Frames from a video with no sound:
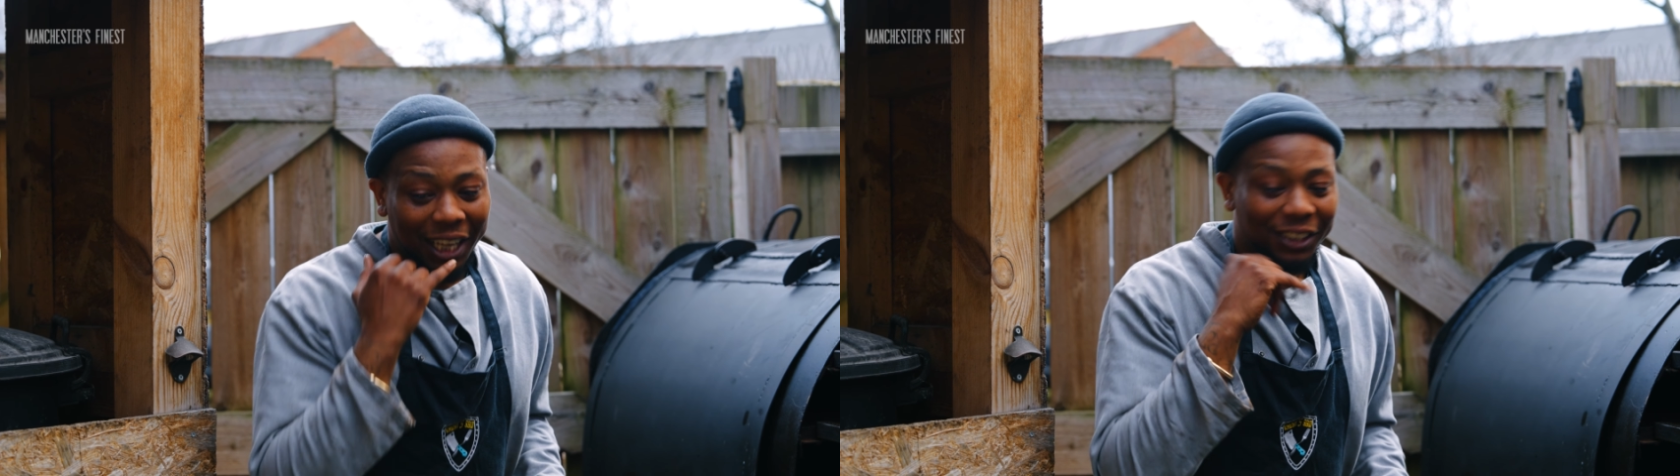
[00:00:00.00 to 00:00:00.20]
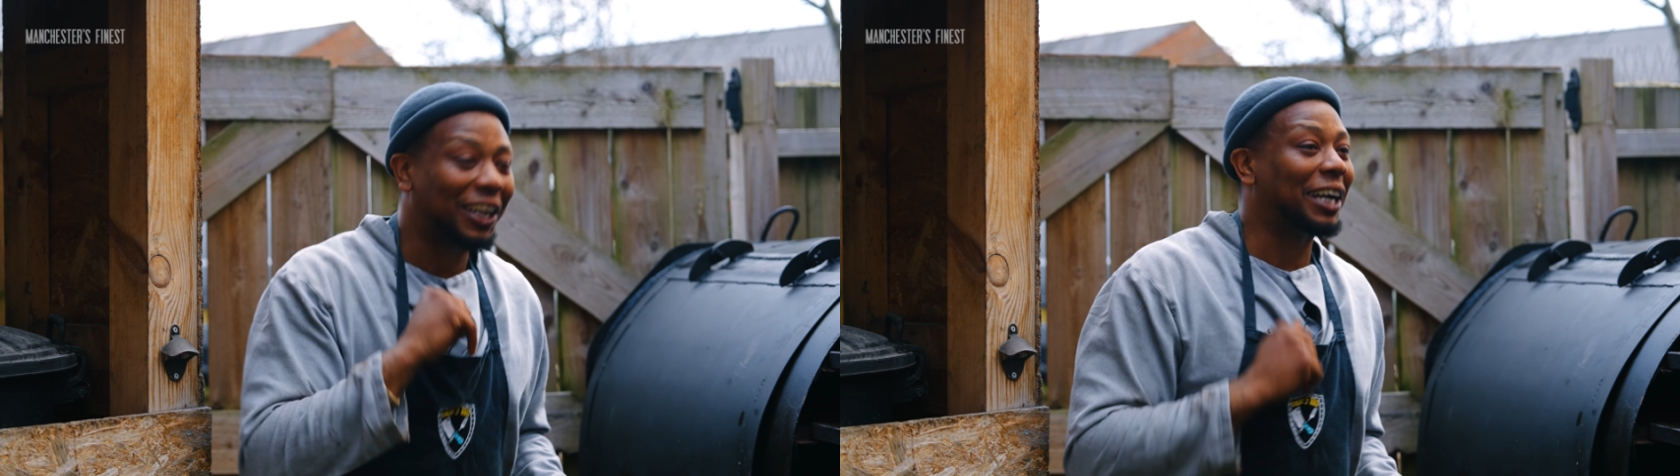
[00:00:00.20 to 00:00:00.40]

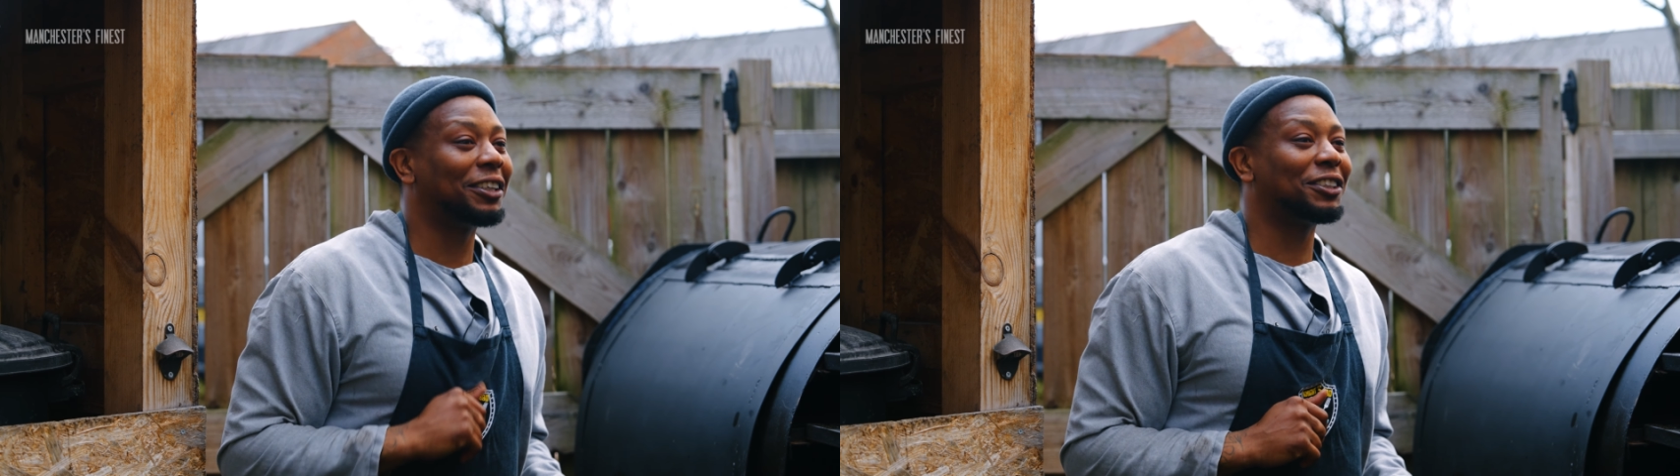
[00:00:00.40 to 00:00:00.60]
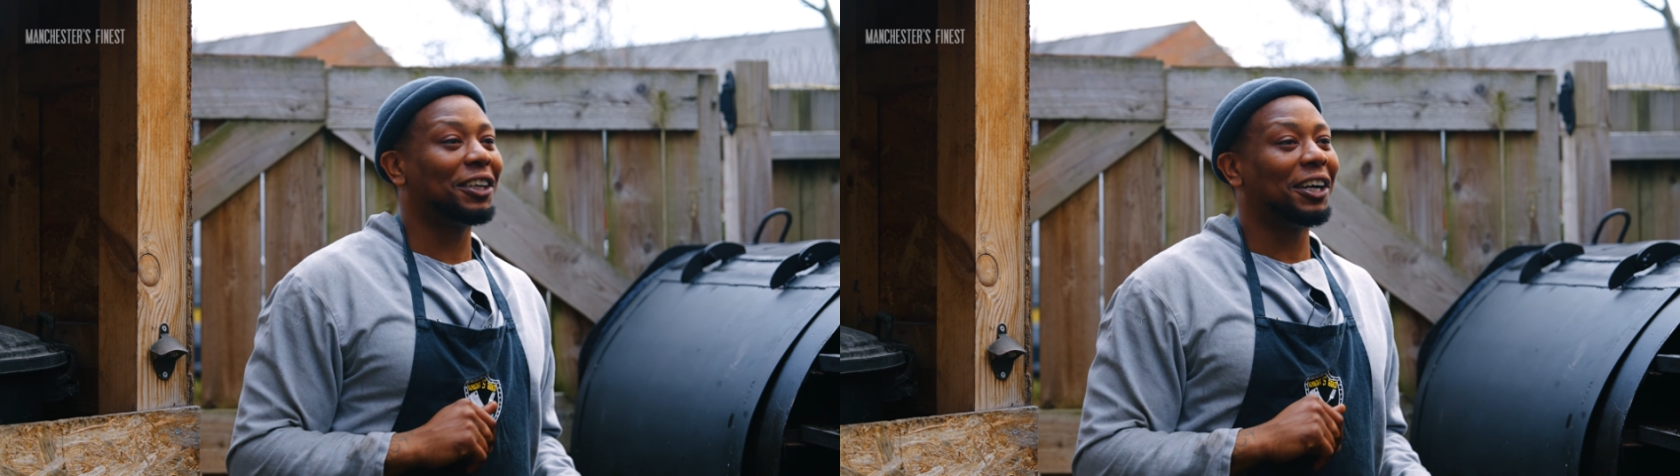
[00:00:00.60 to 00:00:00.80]
Try the
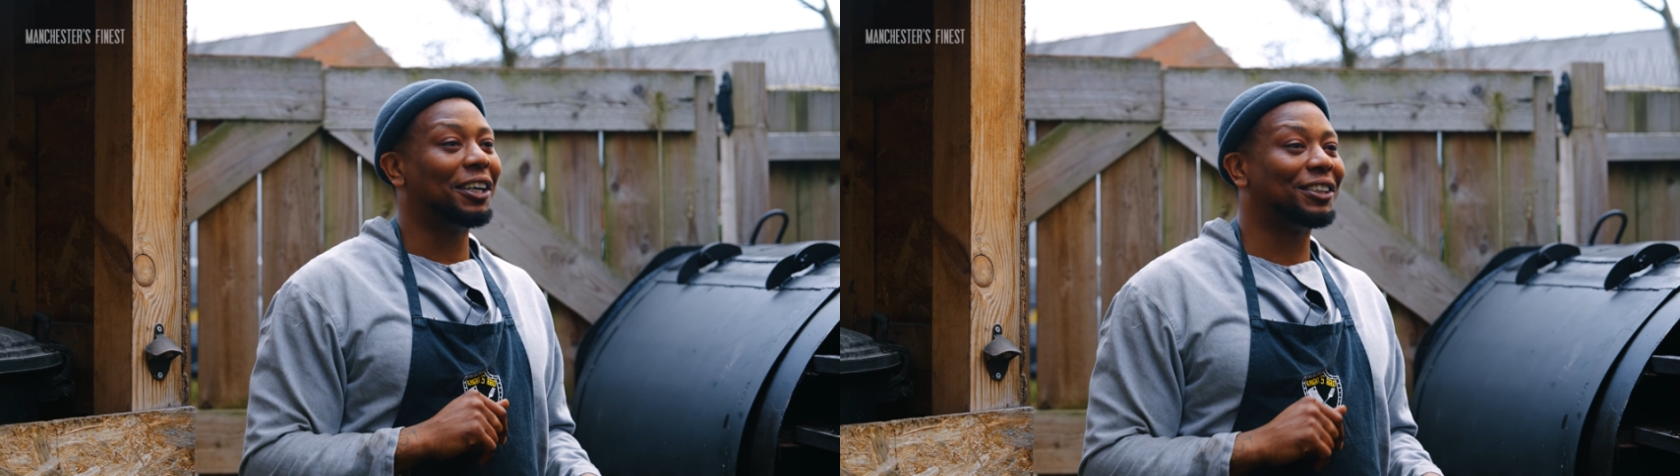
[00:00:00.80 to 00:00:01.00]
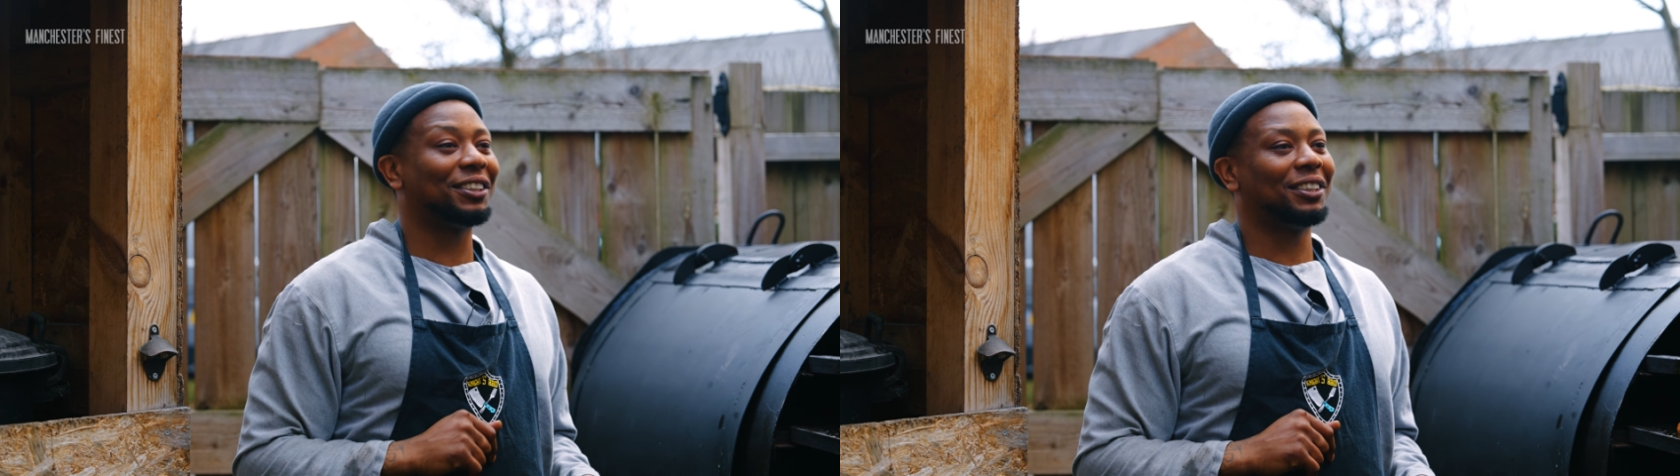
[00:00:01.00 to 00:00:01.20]

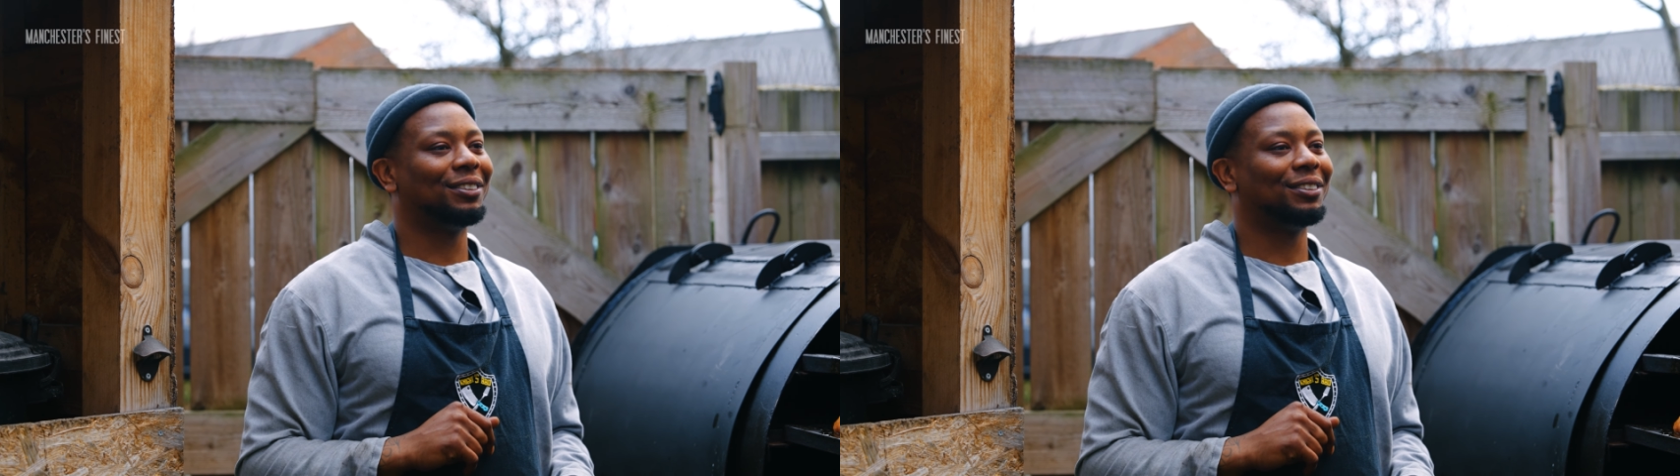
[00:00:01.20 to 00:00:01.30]
sauce.